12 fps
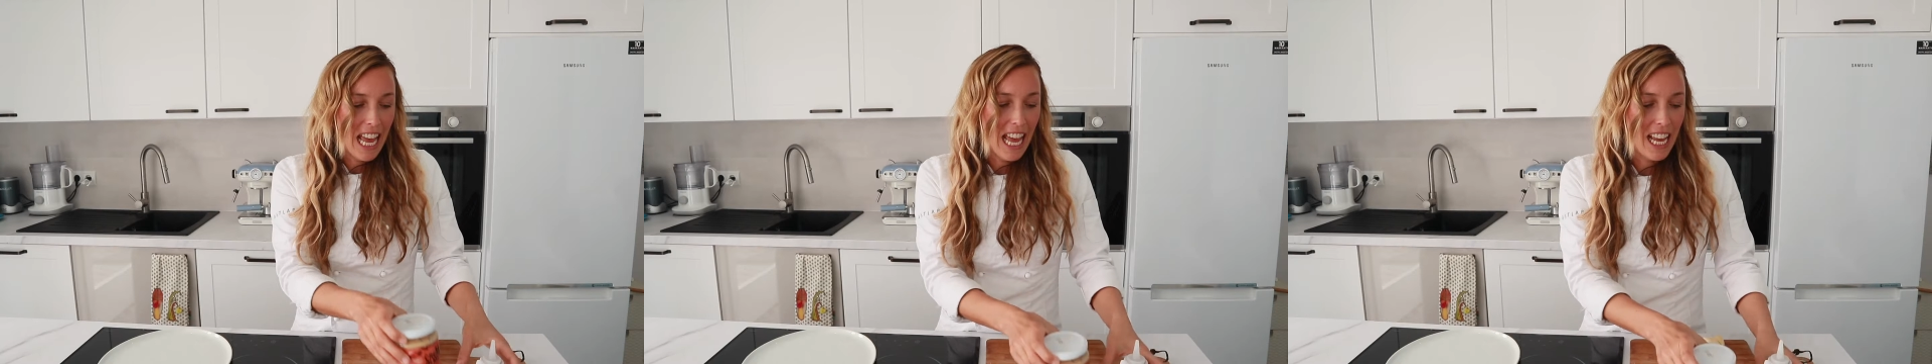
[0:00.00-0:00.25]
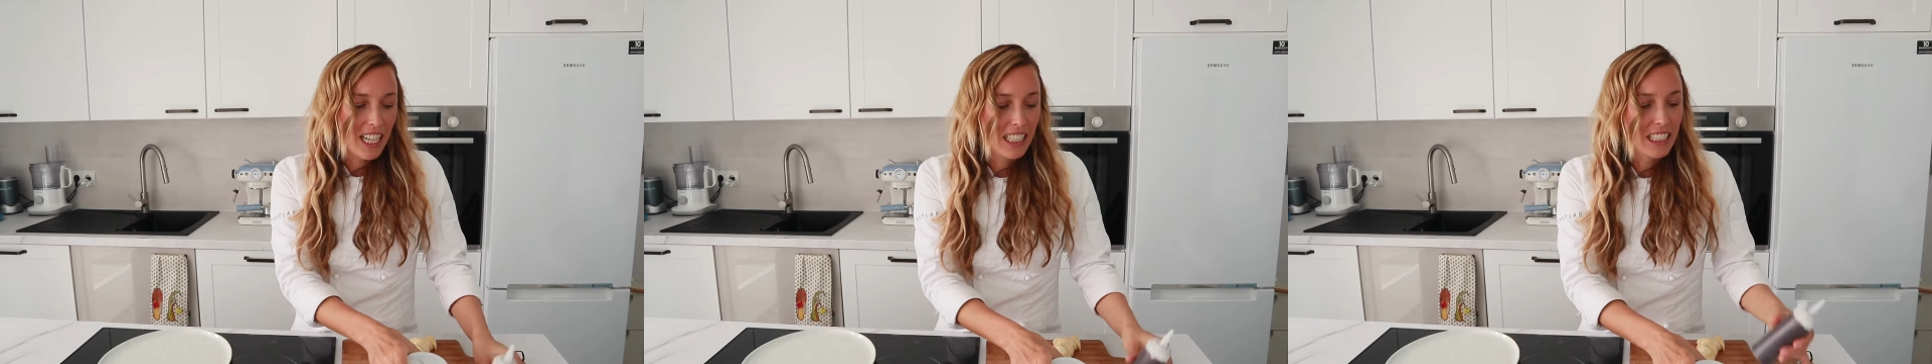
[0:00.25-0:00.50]

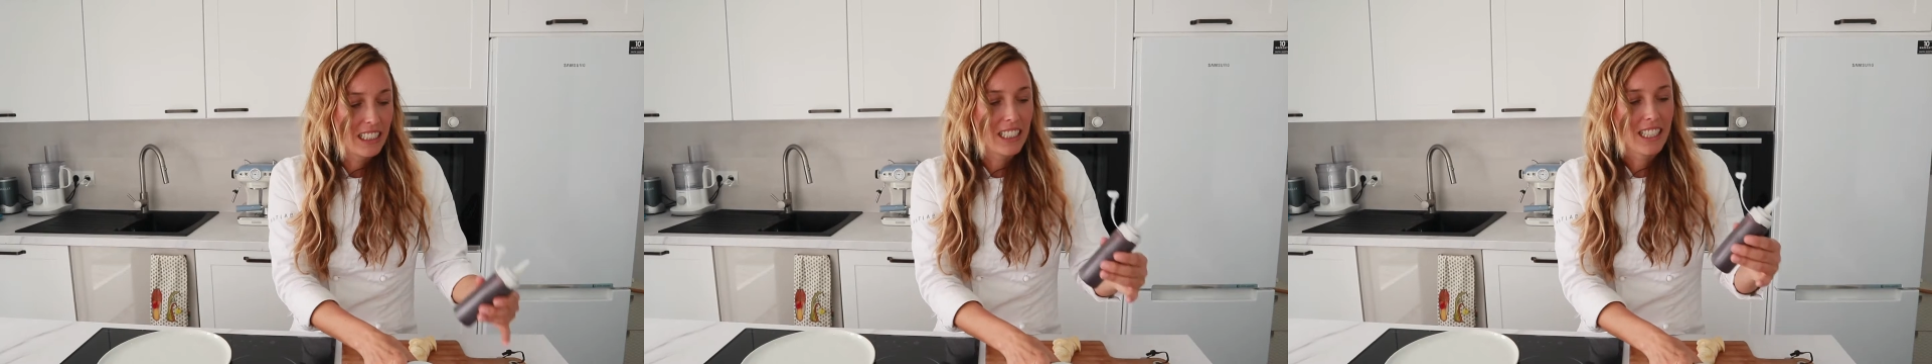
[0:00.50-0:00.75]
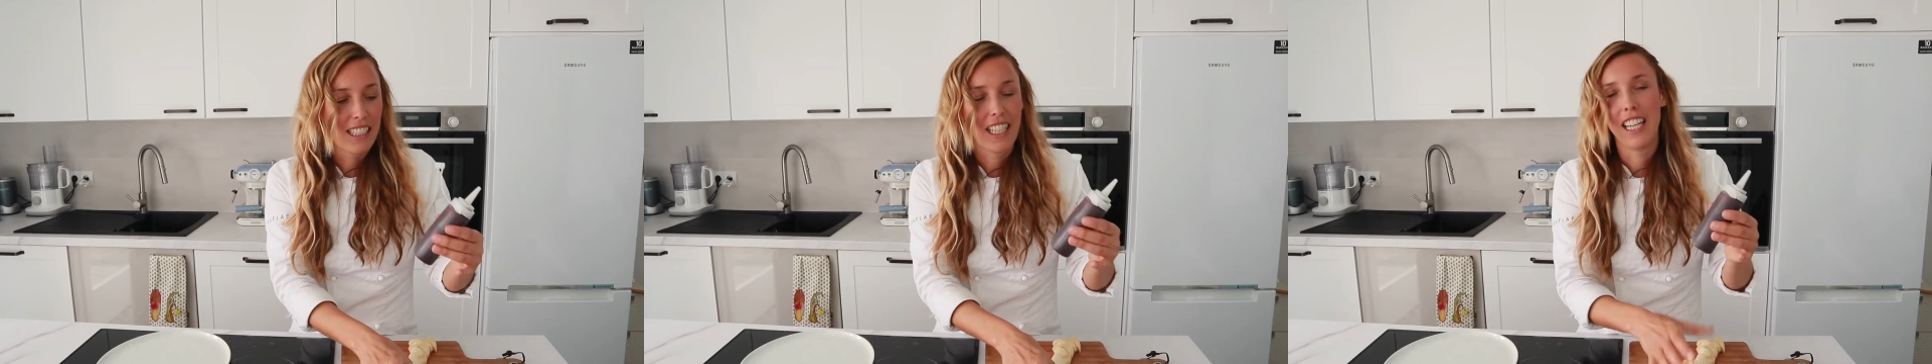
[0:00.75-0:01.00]
and
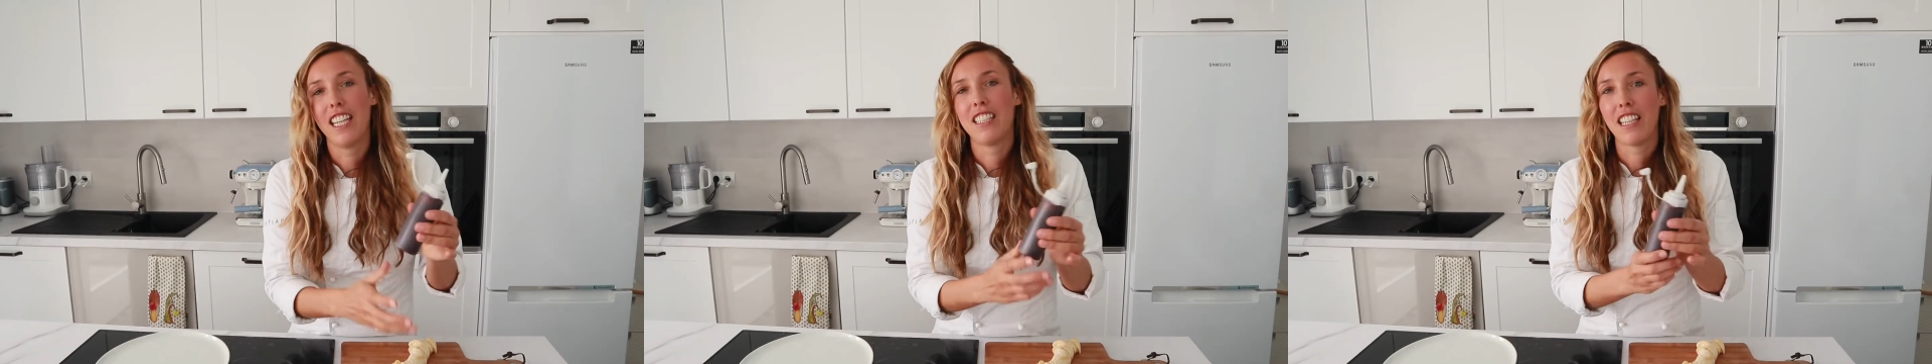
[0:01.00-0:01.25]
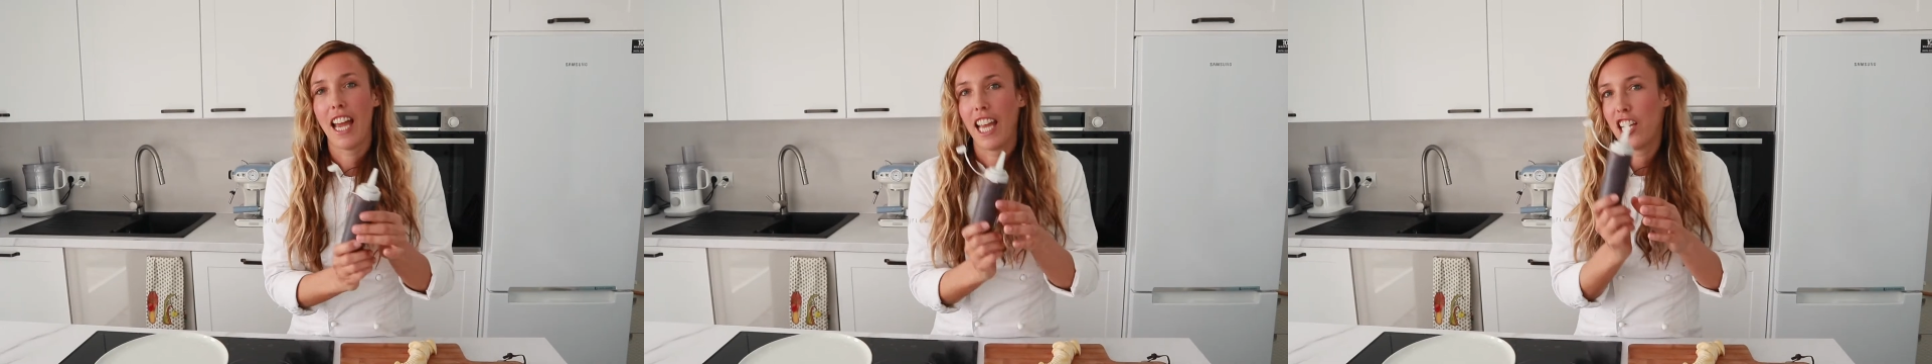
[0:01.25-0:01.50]
this is
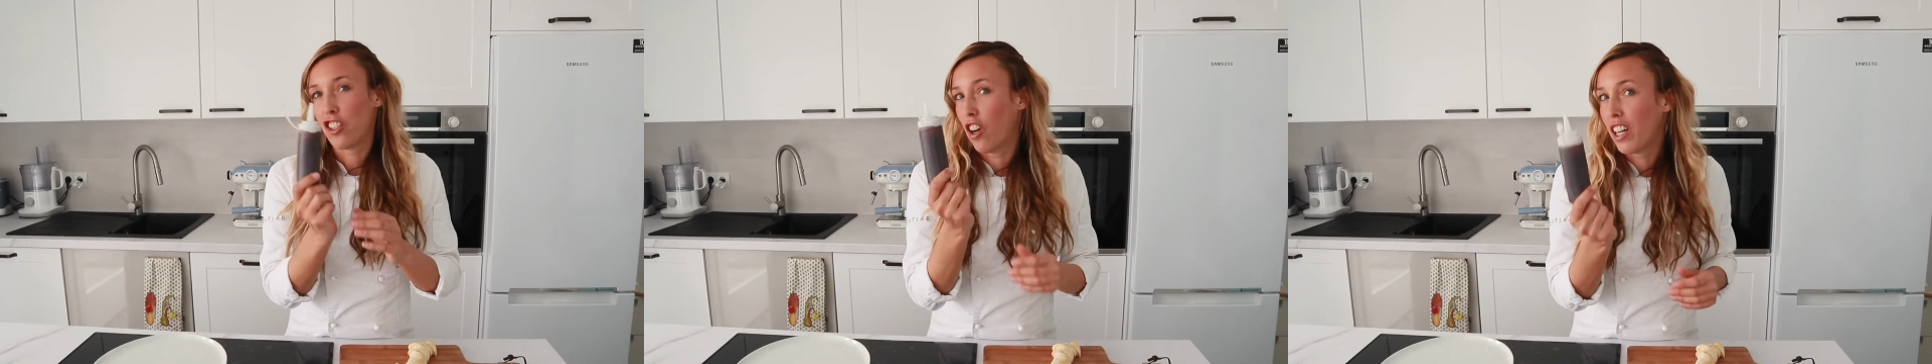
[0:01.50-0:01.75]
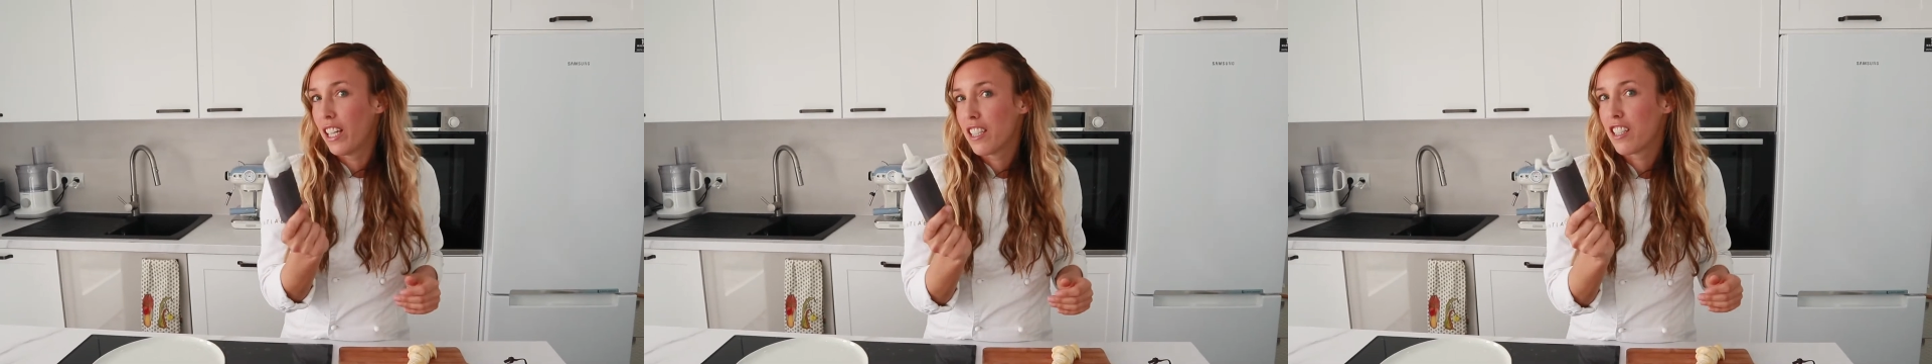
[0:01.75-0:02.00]
a
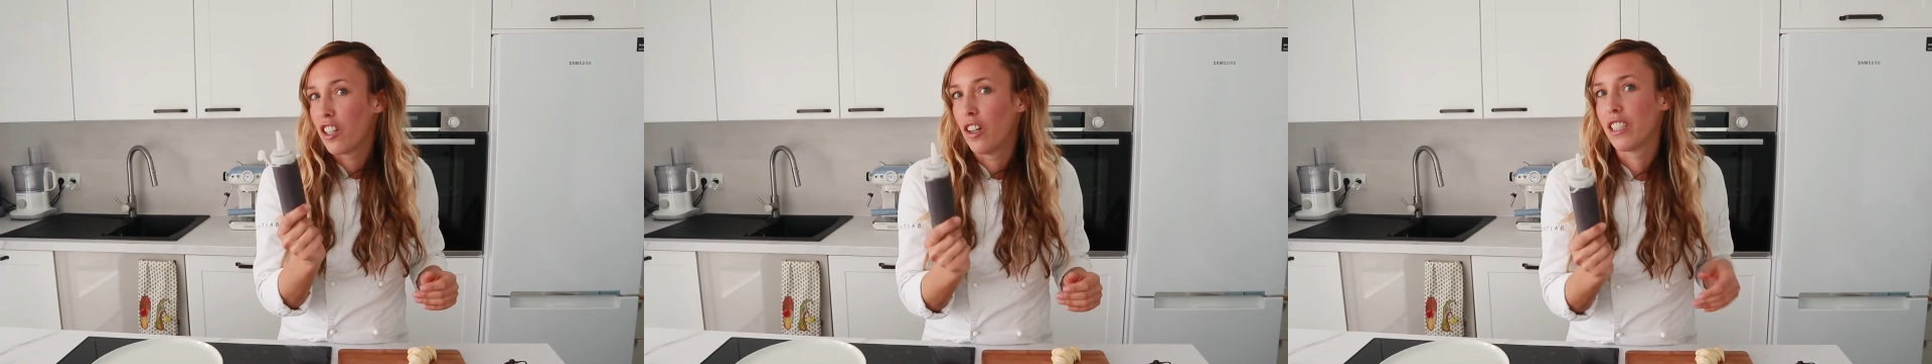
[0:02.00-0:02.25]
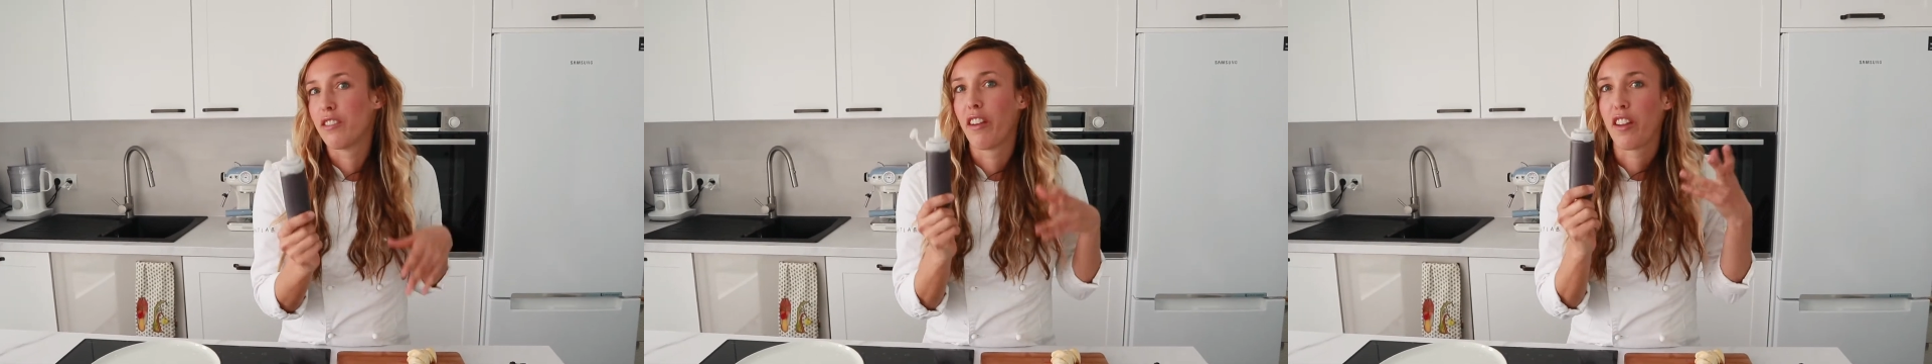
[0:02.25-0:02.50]
chocolate
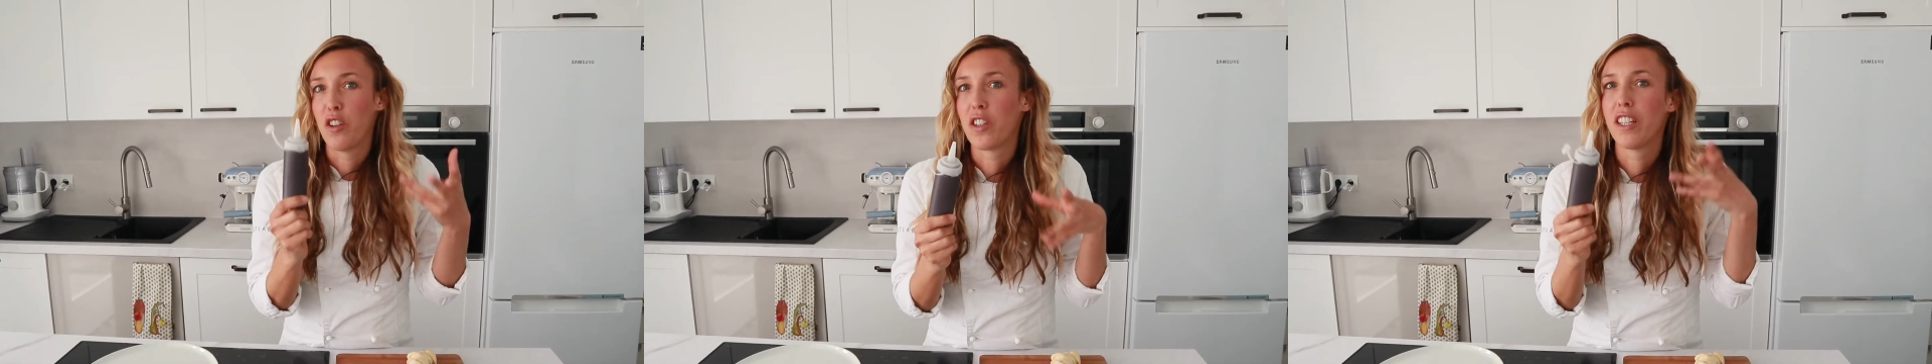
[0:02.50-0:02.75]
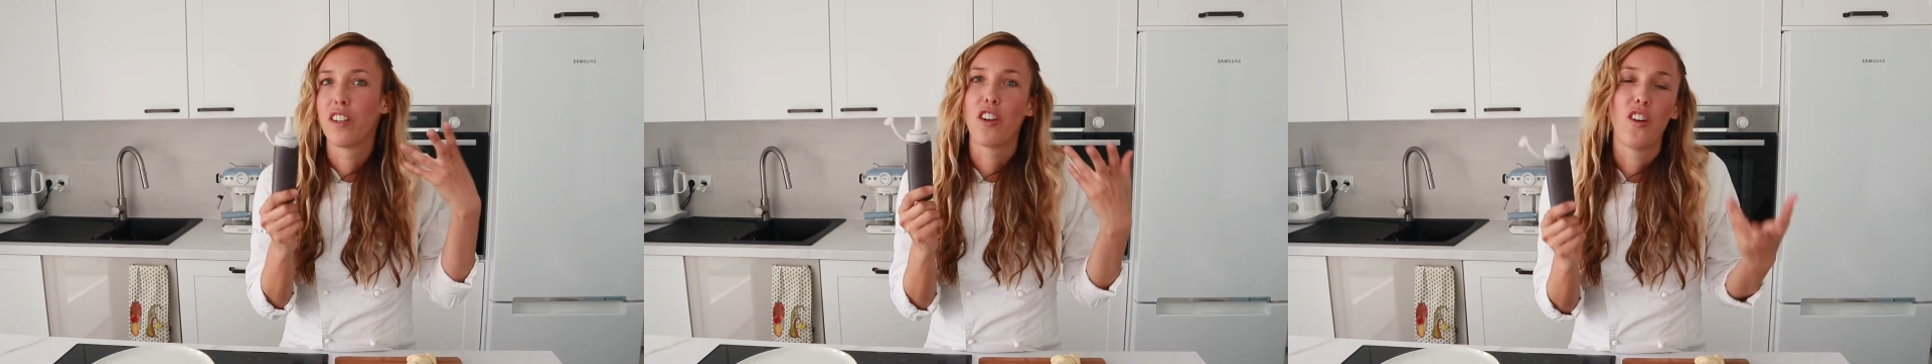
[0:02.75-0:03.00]
sauce with
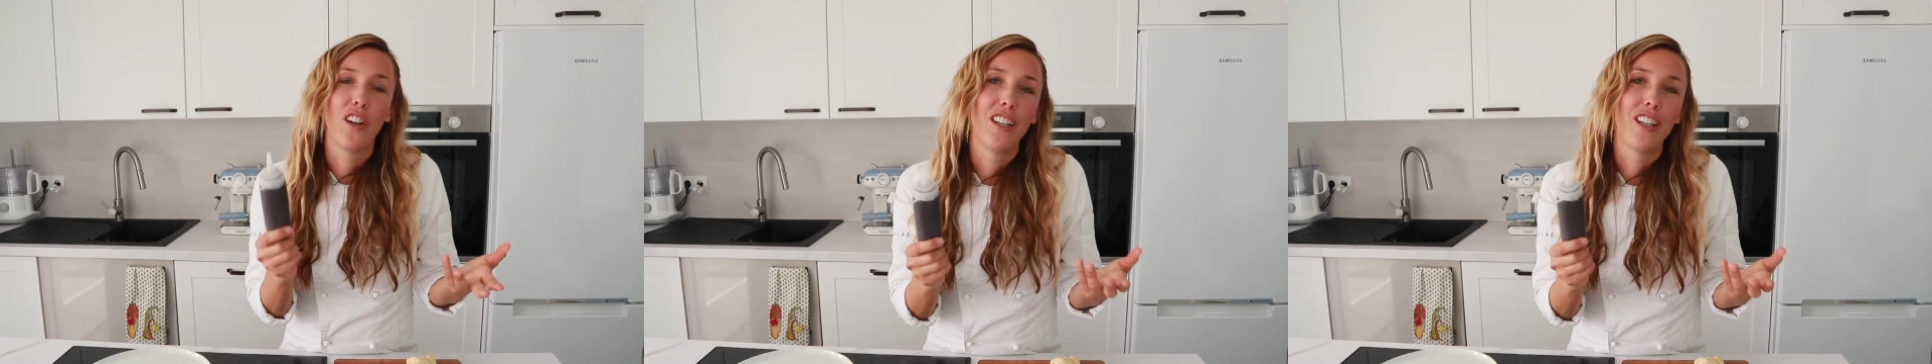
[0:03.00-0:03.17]
coconut oil,